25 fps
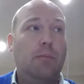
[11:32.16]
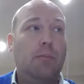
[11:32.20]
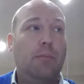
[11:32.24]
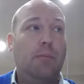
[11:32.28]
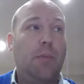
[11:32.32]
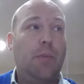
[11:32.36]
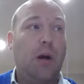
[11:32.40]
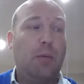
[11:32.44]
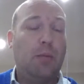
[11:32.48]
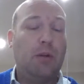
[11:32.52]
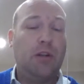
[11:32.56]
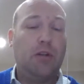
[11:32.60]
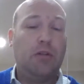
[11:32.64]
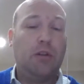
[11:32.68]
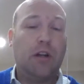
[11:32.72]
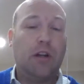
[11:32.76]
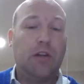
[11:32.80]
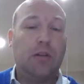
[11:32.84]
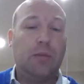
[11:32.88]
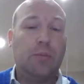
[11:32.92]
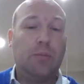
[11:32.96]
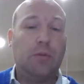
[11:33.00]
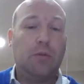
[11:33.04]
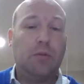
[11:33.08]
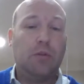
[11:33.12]
public
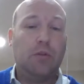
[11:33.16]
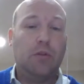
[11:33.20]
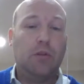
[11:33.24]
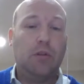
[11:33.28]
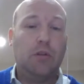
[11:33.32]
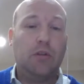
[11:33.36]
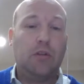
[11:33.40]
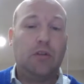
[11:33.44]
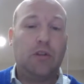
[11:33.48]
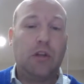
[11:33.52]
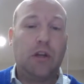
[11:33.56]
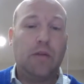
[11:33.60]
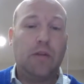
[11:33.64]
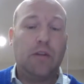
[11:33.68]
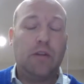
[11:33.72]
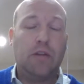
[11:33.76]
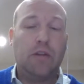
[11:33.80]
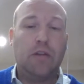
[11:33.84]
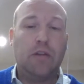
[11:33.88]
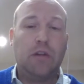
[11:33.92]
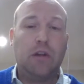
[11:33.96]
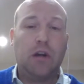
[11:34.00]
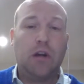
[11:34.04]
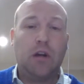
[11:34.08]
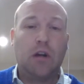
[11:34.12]
transport
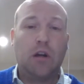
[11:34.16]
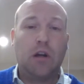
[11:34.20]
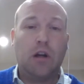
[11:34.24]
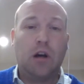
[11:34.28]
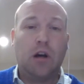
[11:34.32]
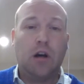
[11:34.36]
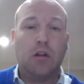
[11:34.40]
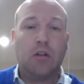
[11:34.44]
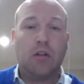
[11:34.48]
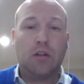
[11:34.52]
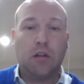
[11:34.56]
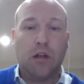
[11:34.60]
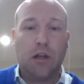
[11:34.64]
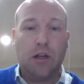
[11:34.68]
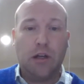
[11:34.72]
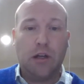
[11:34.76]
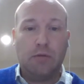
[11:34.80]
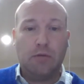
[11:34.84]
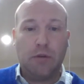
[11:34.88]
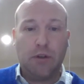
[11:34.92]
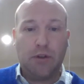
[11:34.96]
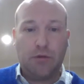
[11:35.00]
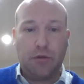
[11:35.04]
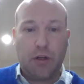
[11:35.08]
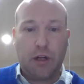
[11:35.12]
services are
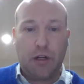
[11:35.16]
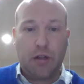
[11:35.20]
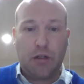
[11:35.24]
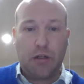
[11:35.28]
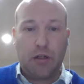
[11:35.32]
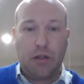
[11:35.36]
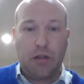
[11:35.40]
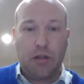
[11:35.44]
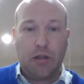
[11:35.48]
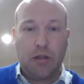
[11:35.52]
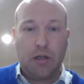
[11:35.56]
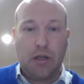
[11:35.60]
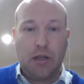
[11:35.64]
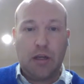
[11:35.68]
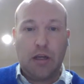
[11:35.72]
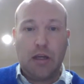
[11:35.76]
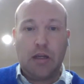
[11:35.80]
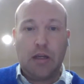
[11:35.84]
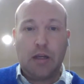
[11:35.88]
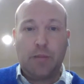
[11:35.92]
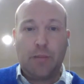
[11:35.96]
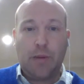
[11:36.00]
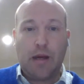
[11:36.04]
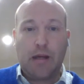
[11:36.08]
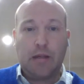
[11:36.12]
slightly restricted
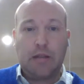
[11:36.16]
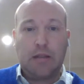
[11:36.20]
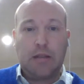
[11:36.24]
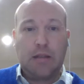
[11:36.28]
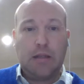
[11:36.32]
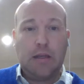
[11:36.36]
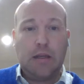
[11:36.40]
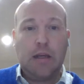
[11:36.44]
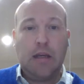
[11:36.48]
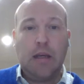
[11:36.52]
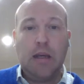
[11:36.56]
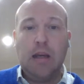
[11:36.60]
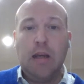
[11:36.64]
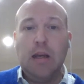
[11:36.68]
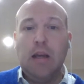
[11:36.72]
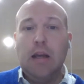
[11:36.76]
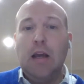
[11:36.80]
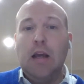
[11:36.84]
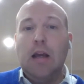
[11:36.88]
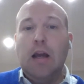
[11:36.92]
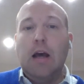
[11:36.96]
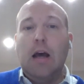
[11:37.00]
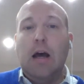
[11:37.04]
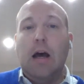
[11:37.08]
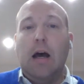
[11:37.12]
in capacity.
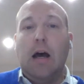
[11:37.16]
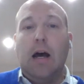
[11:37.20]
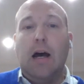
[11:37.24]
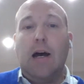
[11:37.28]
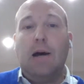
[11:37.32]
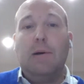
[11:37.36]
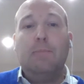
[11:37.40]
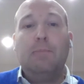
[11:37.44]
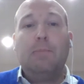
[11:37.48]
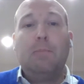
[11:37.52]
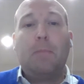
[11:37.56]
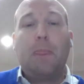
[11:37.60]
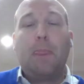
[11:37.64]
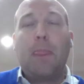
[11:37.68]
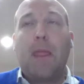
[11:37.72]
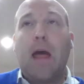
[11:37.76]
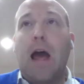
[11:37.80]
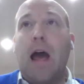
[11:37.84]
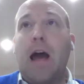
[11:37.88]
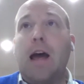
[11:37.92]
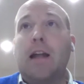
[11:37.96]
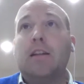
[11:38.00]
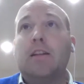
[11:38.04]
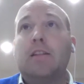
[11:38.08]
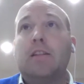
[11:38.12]

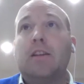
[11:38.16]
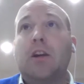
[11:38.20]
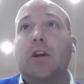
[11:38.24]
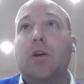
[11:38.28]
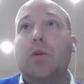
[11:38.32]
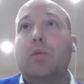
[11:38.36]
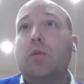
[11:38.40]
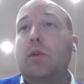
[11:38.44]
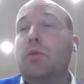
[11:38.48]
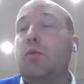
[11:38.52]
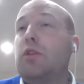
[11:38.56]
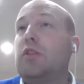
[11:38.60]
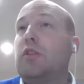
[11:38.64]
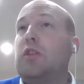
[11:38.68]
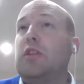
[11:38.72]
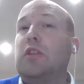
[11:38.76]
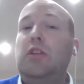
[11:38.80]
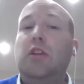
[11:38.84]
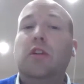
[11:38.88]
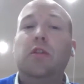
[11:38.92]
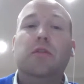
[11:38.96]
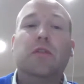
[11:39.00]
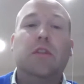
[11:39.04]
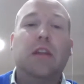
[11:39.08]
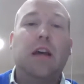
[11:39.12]
And so we want to
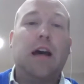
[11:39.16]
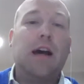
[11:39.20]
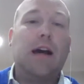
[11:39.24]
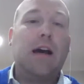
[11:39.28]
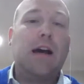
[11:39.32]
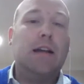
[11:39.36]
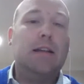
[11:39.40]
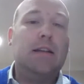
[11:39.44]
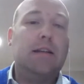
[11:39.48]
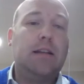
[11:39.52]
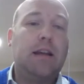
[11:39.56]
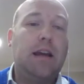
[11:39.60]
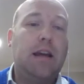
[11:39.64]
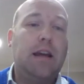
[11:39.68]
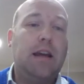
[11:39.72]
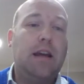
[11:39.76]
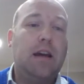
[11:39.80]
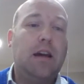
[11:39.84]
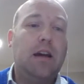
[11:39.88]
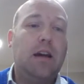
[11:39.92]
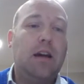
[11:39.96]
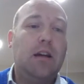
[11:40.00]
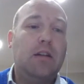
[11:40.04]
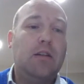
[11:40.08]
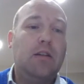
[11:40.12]
use that as
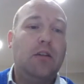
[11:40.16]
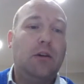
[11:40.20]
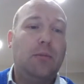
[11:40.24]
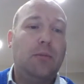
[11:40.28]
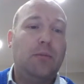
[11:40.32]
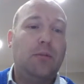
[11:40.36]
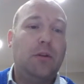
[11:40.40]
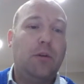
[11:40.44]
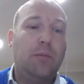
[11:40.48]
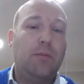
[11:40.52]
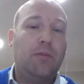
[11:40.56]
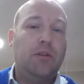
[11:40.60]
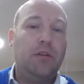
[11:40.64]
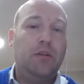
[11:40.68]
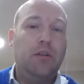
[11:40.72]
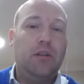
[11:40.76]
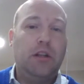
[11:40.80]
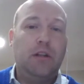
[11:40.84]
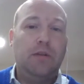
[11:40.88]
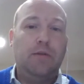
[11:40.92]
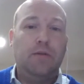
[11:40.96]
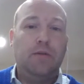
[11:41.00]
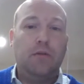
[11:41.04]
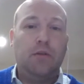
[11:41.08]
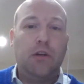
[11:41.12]
an
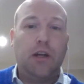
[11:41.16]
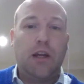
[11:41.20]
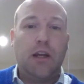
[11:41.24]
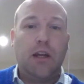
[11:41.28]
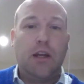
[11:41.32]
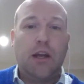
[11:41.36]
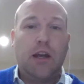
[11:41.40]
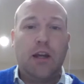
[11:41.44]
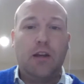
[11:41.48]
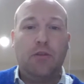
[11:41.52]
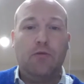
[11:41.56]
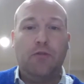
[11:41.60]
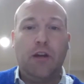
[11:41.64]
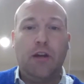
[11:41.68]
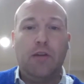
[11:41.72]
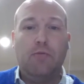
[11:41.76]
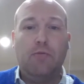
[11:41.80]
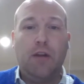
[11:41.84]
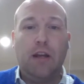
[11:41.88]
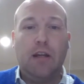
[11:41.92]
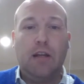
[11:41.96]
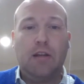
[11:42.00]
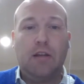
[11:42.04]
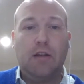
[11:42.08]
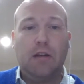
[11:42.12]
opportunity for a green
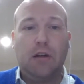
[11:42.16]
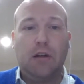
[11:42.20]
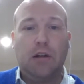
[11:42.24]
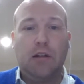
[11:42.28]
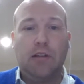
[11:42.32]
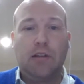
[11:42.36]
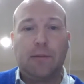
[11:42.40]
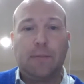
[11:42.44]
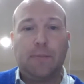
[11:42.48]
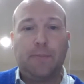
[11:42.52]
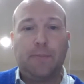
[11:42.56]
restart.